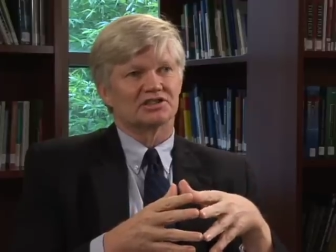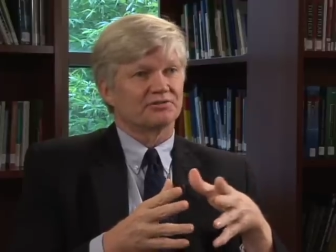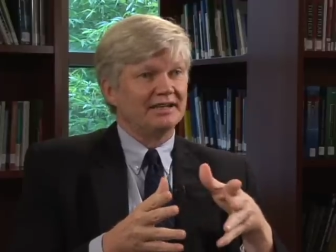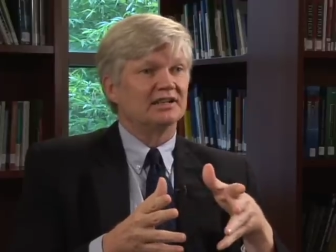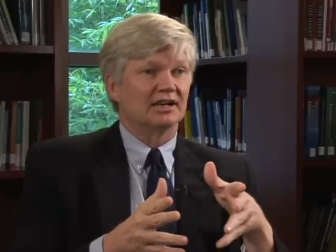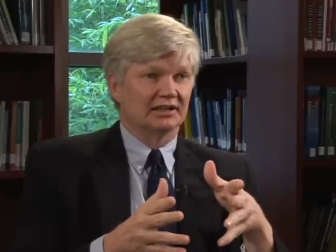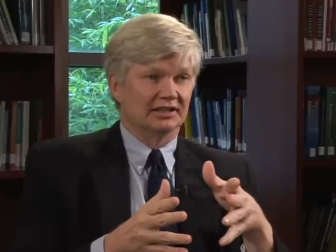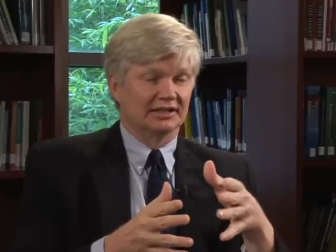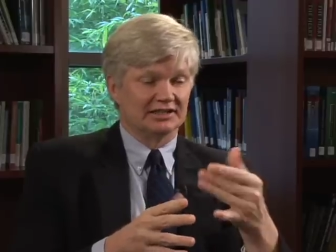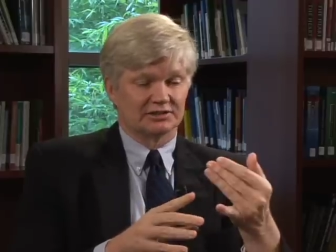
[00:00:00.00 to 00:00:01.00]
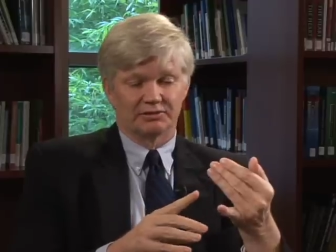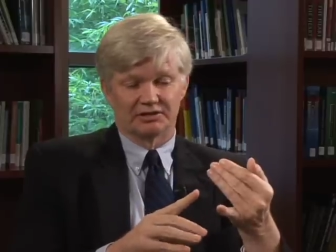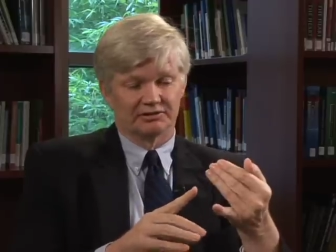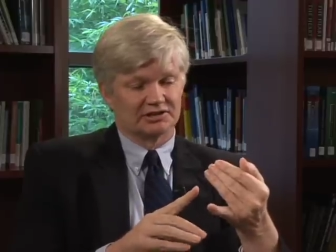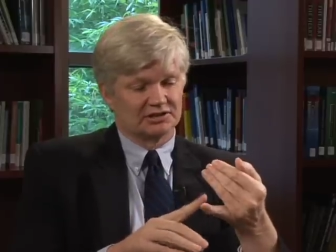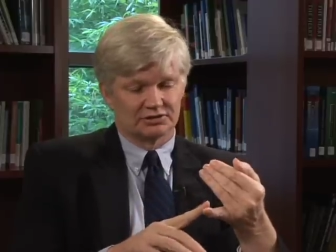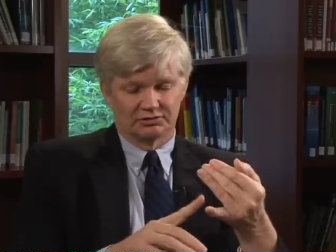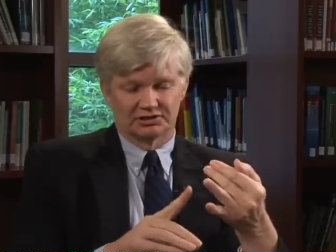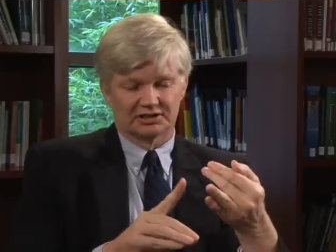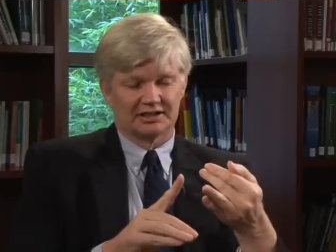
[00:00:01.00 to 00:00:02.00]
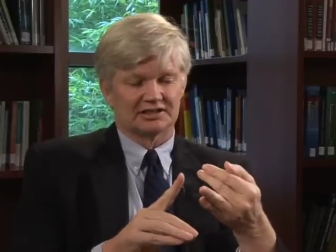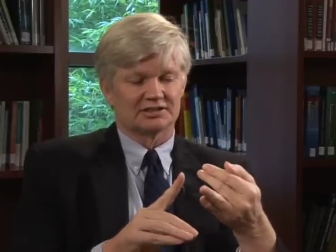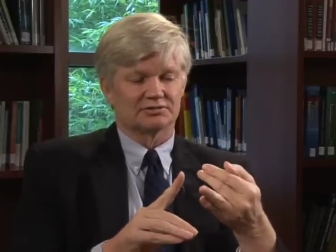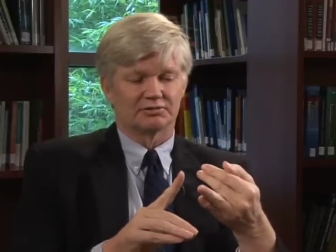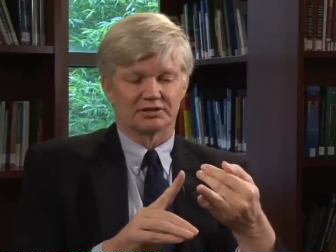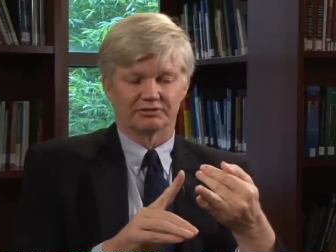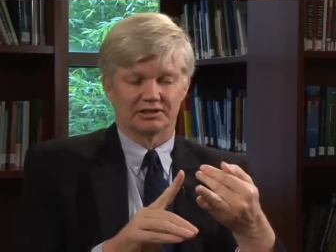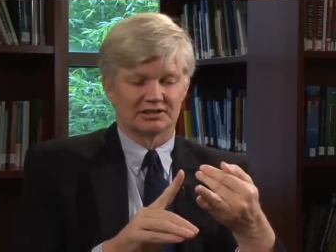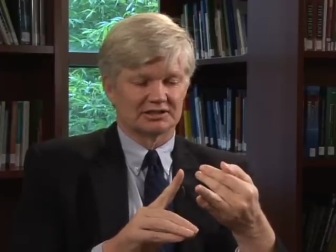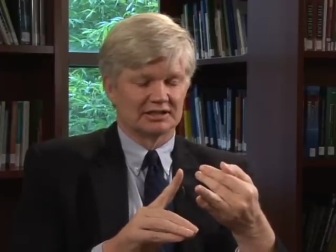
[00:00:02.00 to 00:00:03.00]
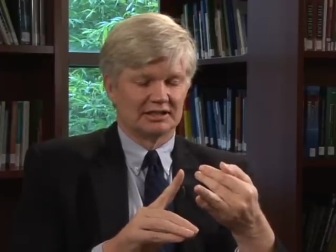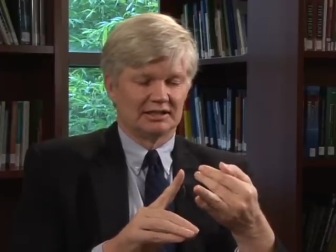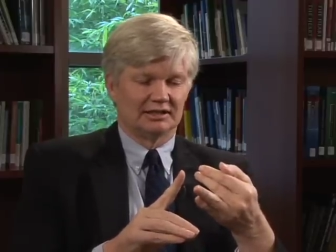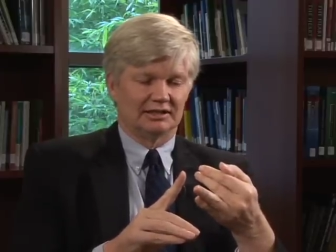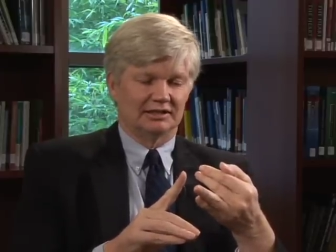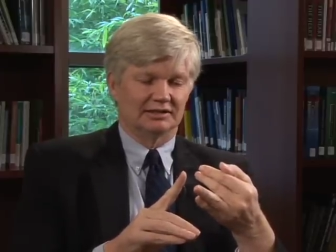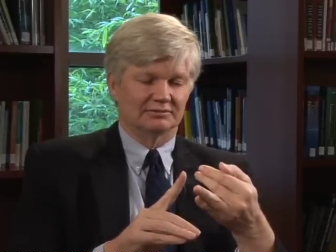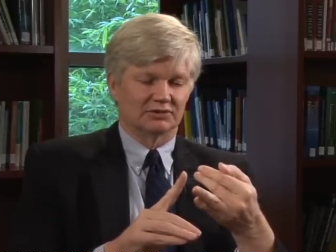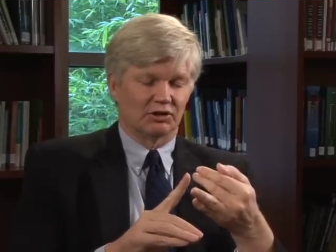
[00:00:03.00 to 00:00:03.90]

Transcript: screening guidelines, whether it's stool tests, whether it's uh,